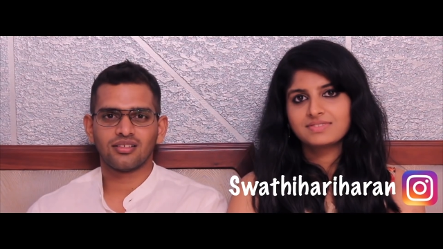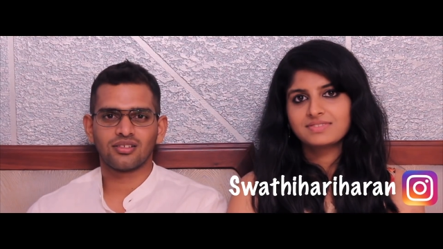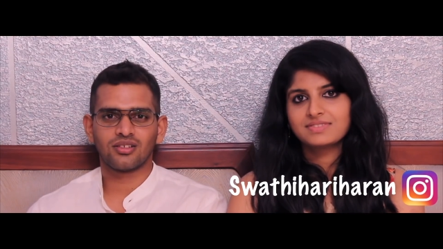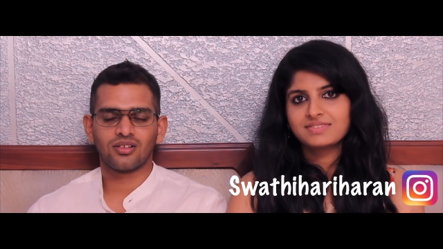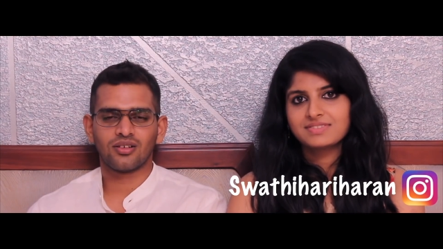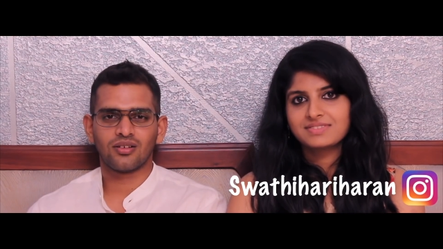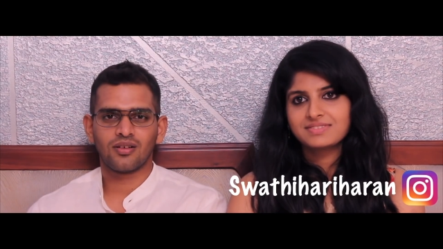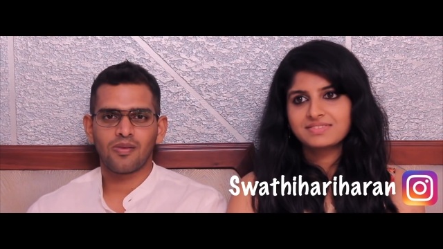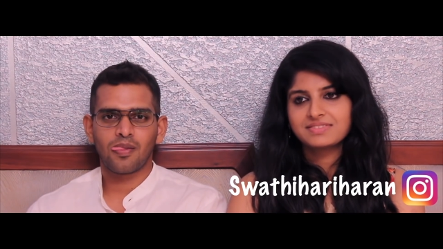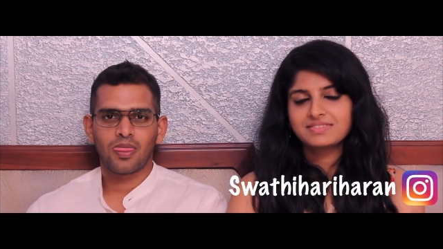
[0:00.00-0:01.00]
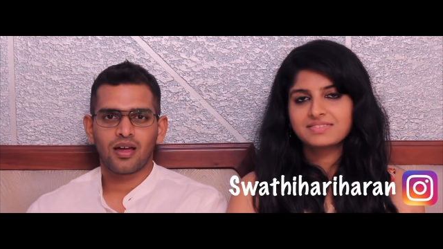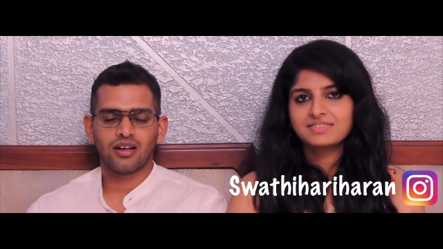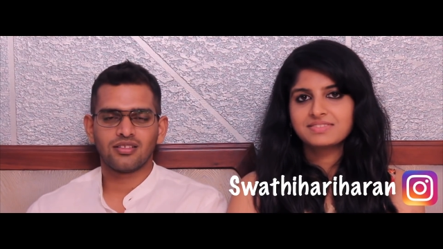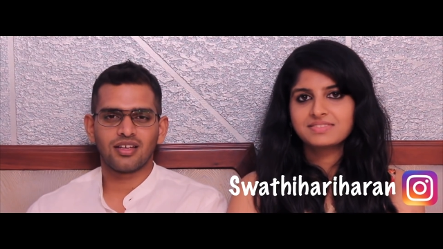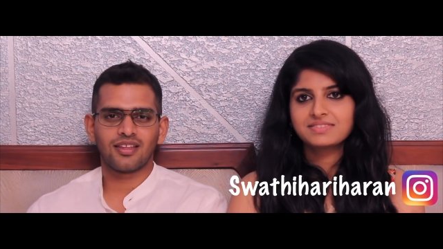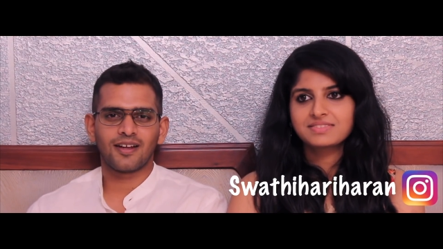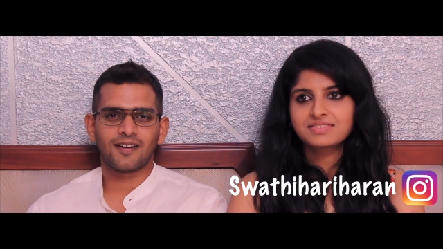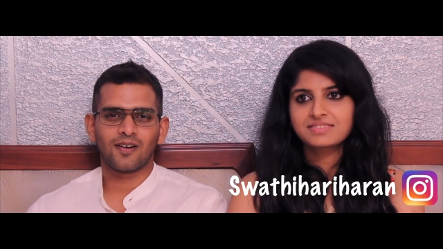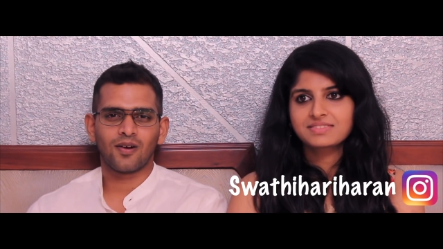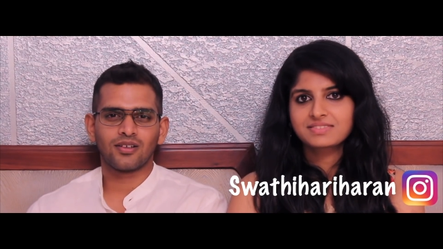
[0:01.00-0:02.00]
Speaker 1: So I'd say
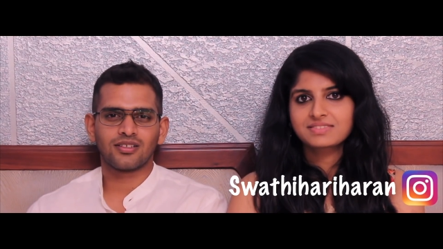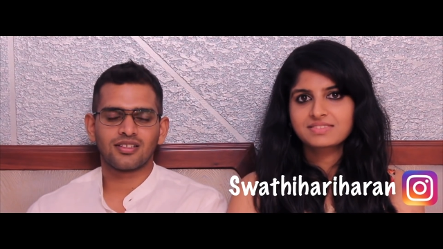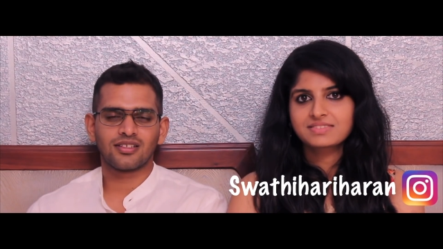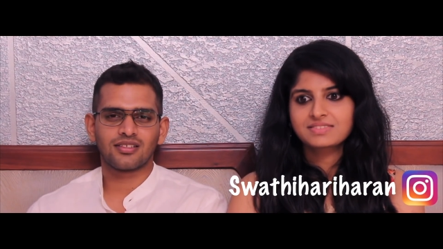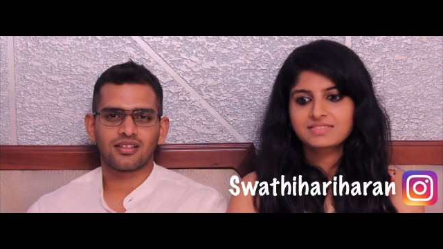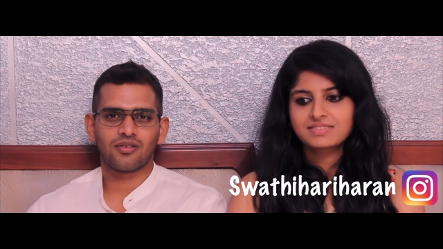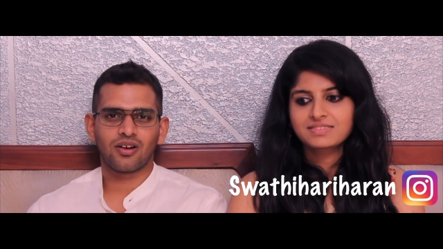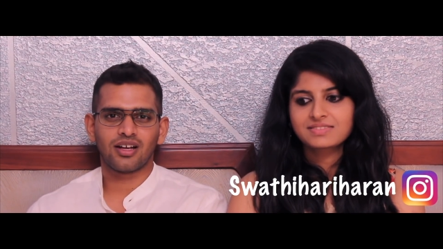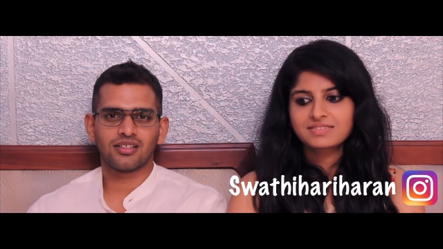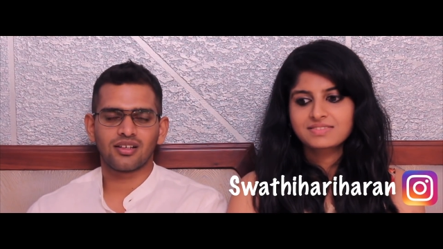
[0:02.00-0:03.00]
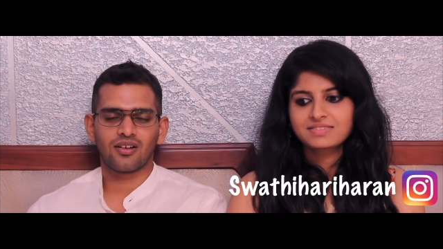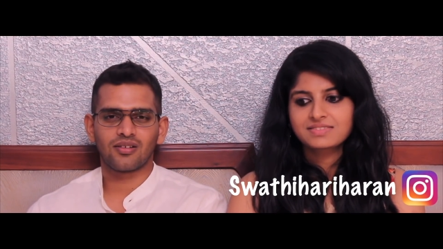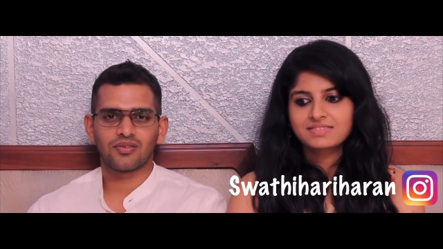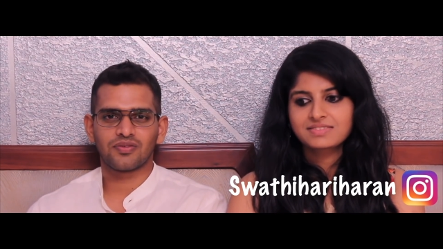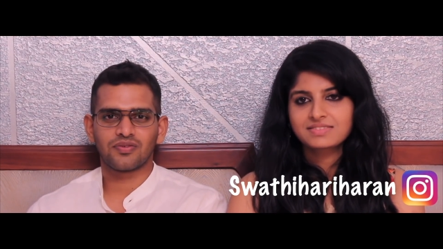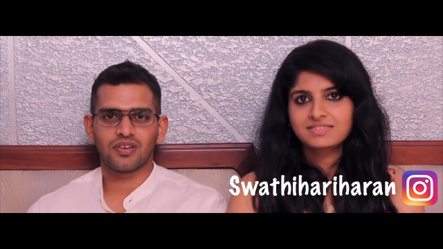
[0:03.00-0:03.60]
that long distance requires a lot of